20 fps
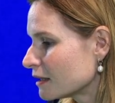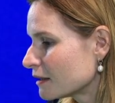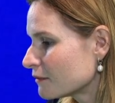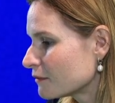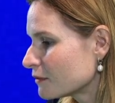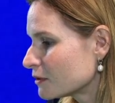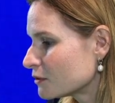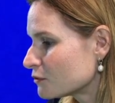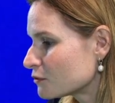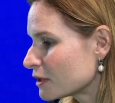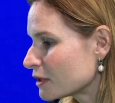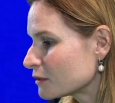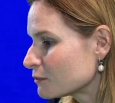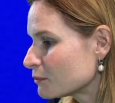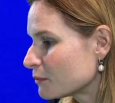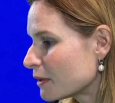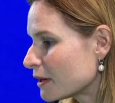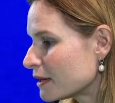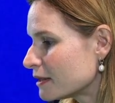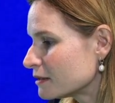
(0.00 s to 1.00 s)
with the red
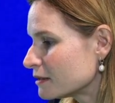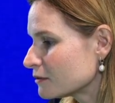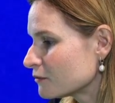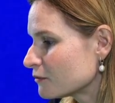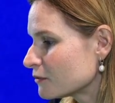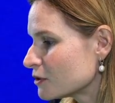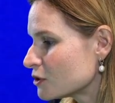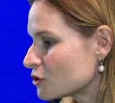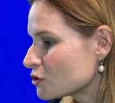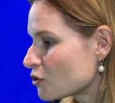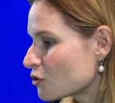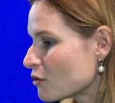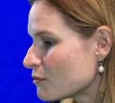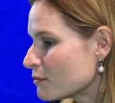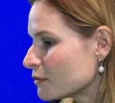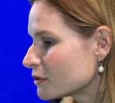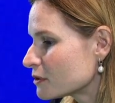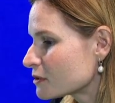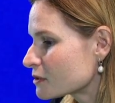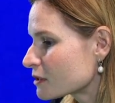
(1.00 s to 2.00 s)
part of which
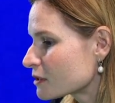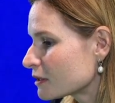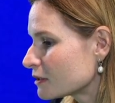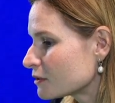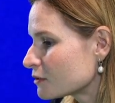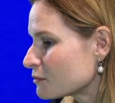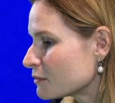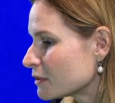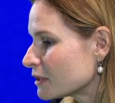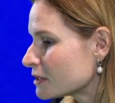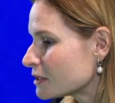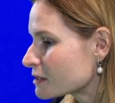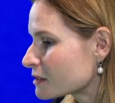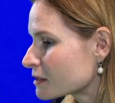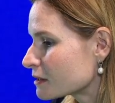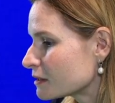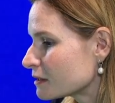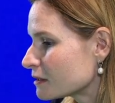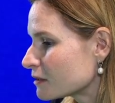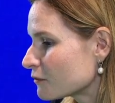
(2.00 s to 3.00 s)
ominously
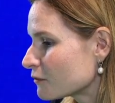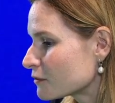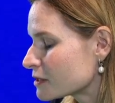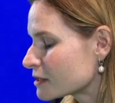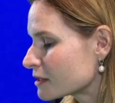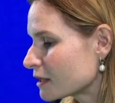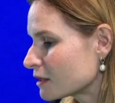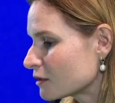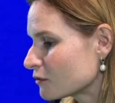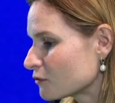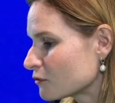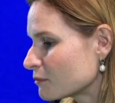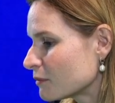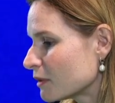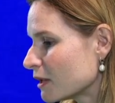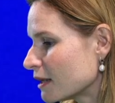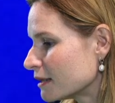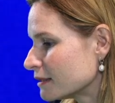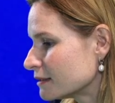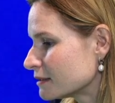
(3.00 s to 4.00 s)
reminiscent of a stain of
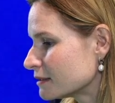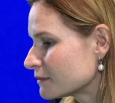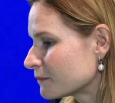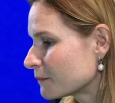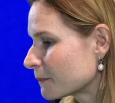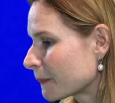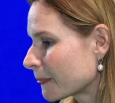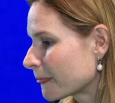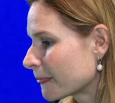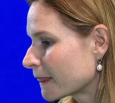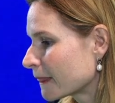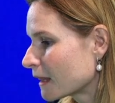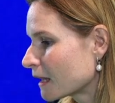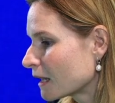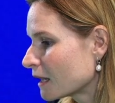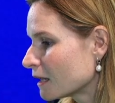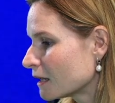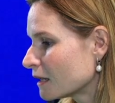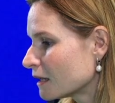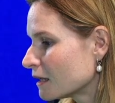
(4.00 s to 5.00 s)
blood.
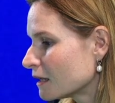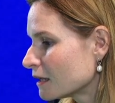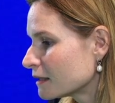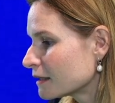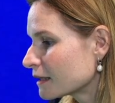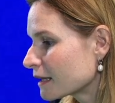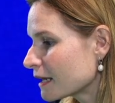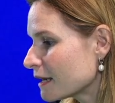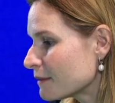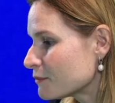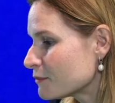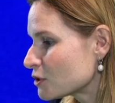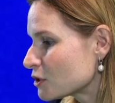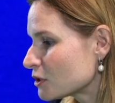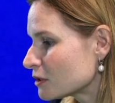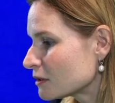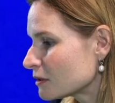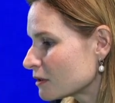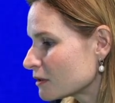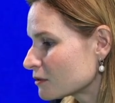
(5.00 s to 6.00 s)
The
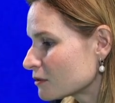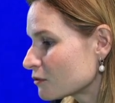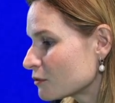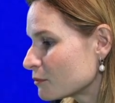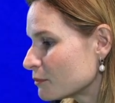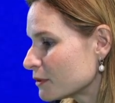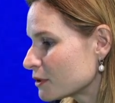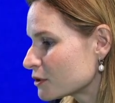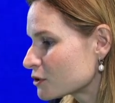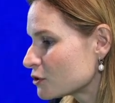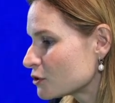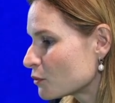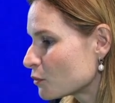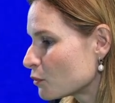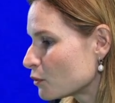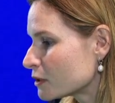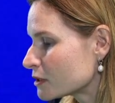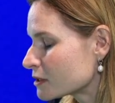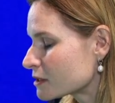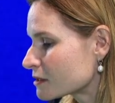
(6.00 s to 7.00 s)
caption to the picture
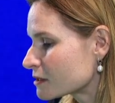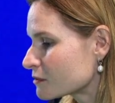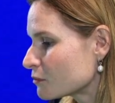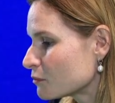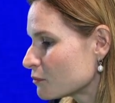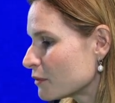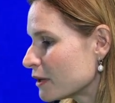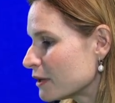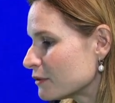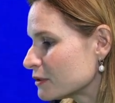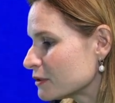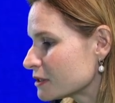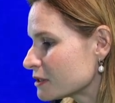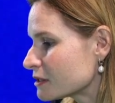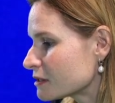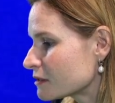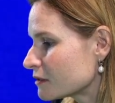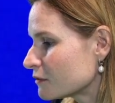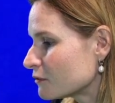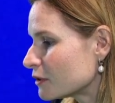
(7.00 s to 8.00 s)
was,
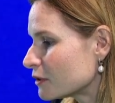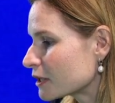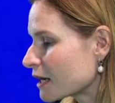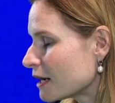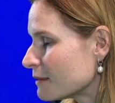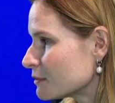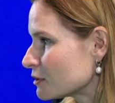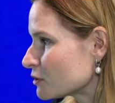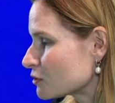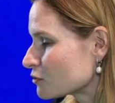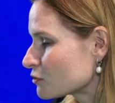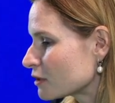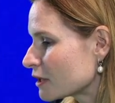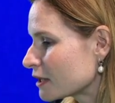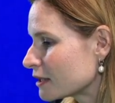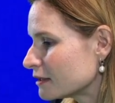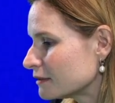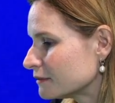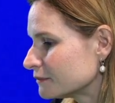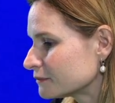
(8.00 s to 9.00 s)
"Paris, we are coming
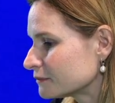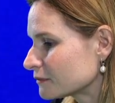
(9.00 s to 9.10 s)
today."